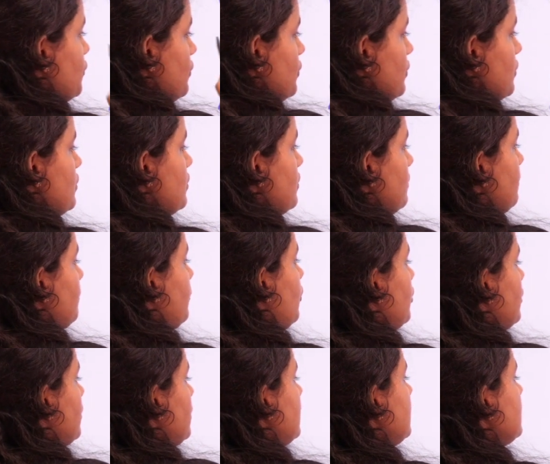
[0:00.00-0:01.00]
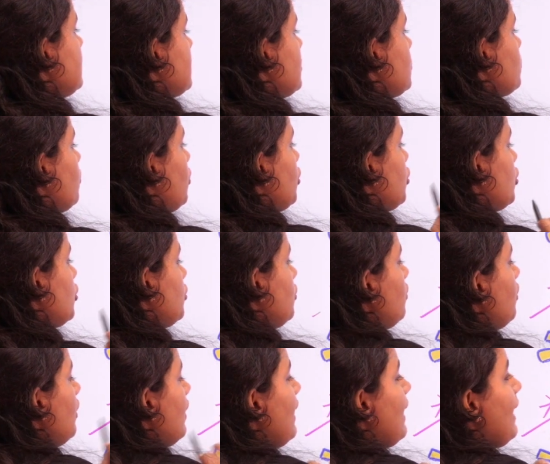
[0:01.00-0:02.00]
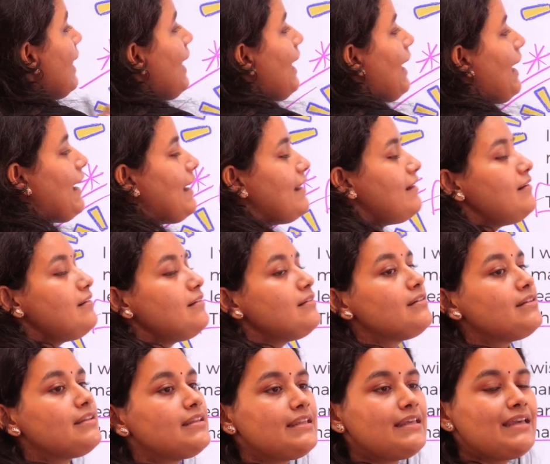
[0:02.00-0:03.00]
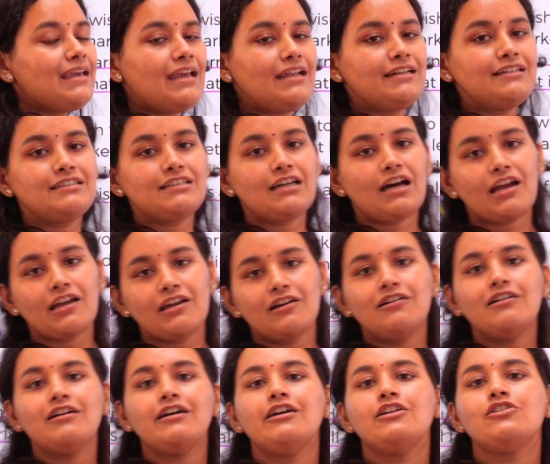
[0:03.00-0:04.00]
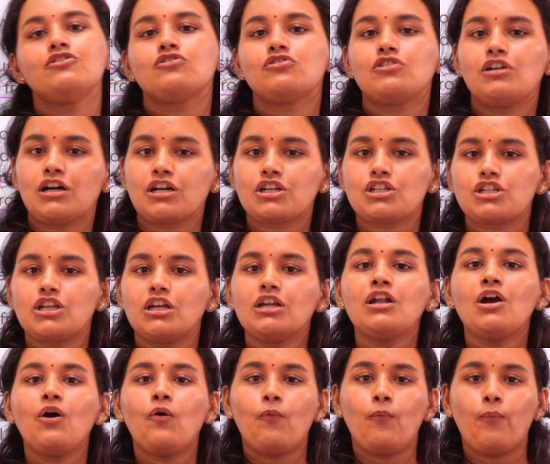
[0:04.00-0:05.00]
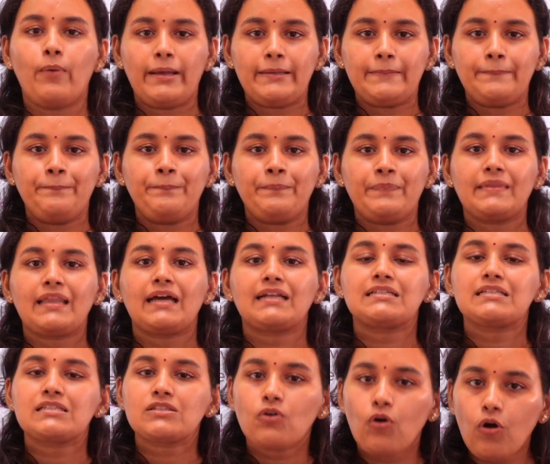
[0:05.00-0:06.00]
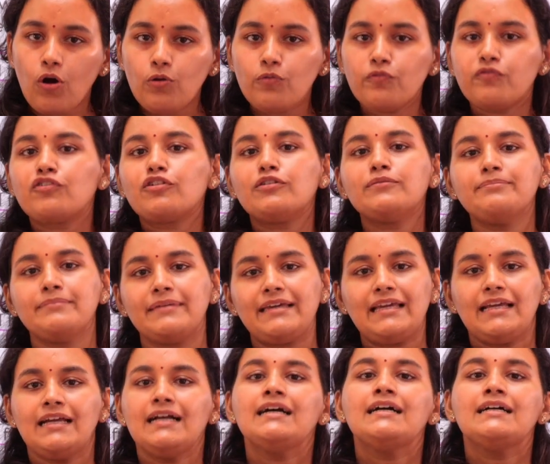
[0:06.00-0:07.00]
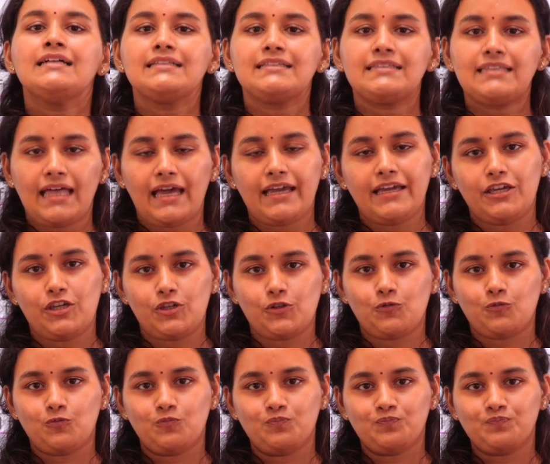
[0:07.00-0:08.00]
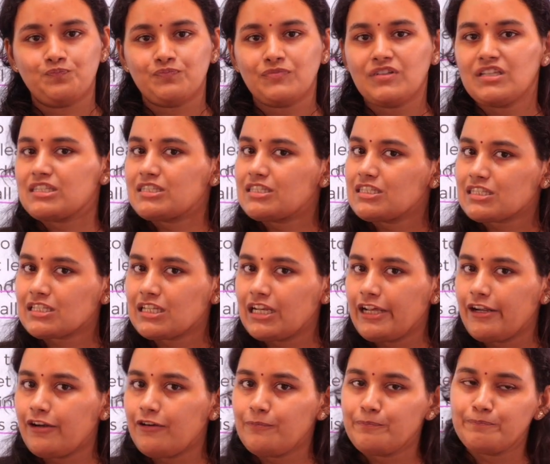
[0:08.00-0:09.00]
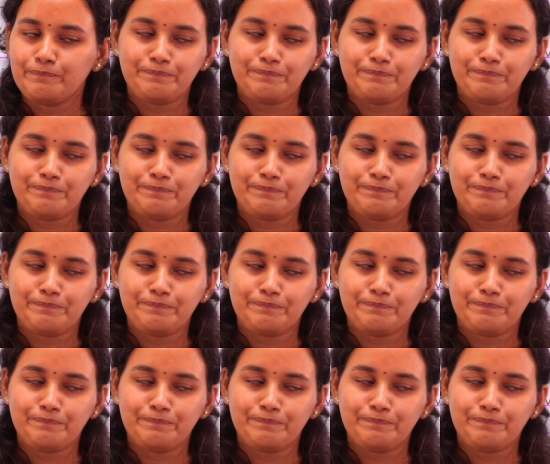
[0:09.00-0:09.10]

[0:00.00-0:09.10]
this is important. This is what you end the entire introduction with. That is all from me, thank you. Is this clear?